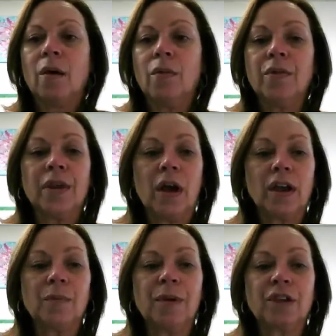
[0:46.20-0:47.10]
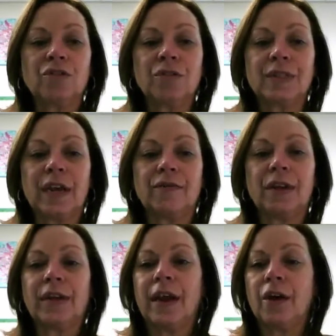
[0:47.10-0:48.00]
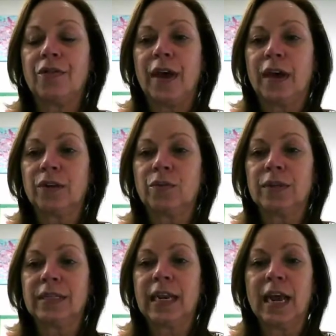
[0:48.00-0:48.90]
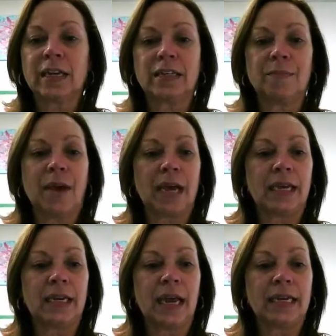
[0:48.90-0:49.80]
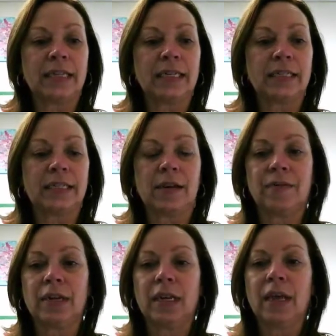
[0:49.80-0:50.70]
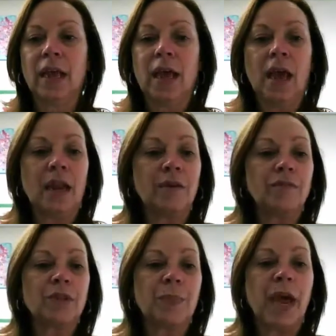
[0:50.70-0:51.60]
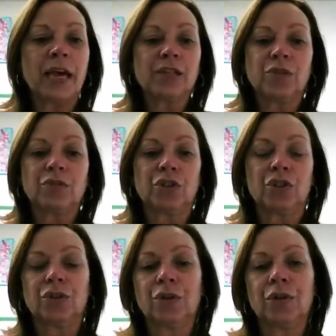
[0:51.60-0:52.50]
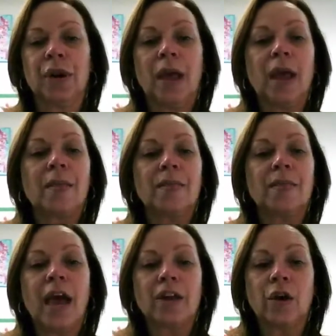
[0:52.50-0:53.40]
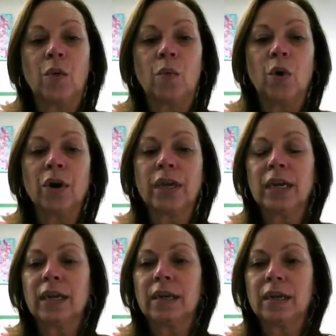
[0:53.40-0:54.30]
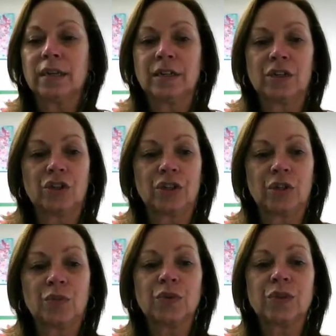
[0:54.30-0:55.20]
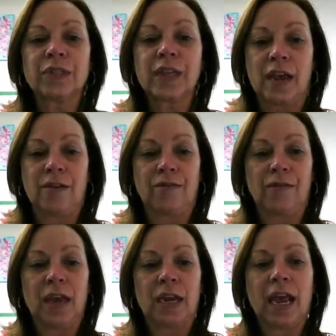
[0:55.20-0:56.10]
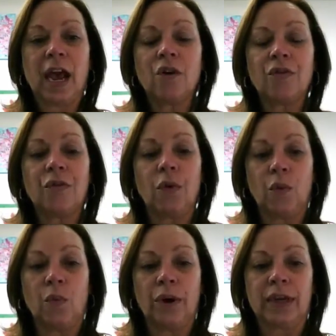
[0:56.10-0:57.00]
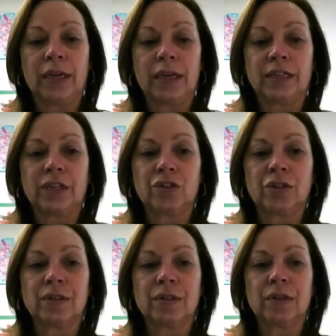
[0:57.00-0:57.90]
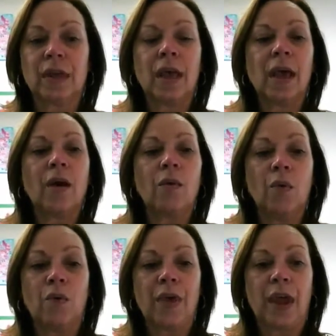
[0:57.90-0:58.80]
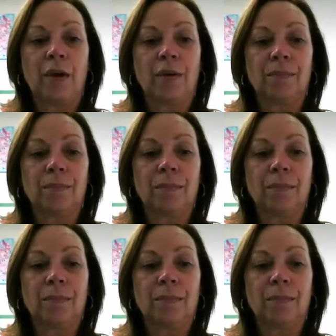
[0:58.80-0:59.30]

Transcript: Well, the Occupational Safety and Health Act was enacted back in 1970, and it was passed to assure that working conditions were safe and healthful working conditions were there.